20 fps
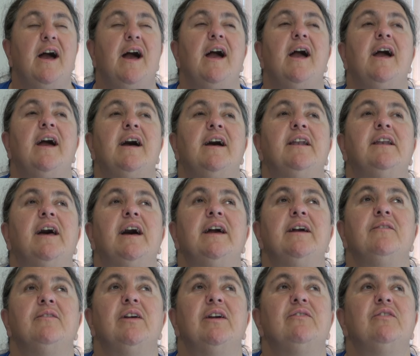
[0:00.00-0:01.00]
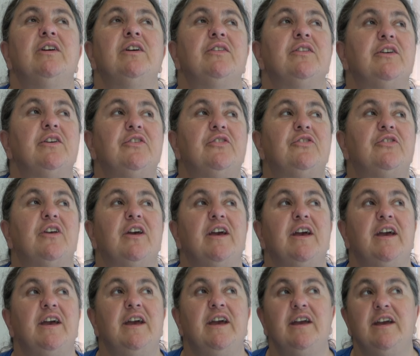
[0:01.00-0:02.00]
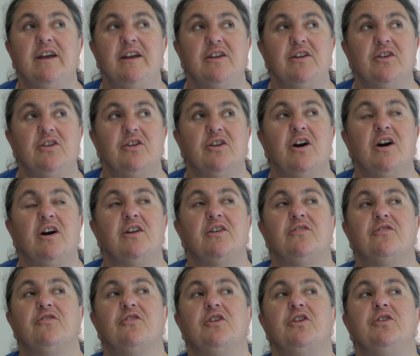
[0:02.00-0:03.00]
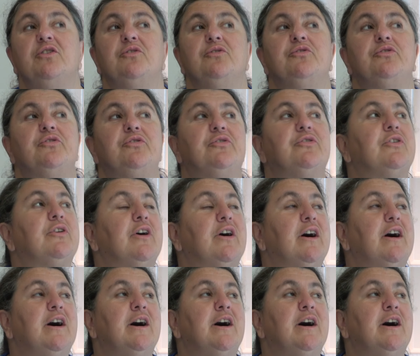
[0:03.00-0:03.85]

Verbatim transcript: and I am giving this a not for use.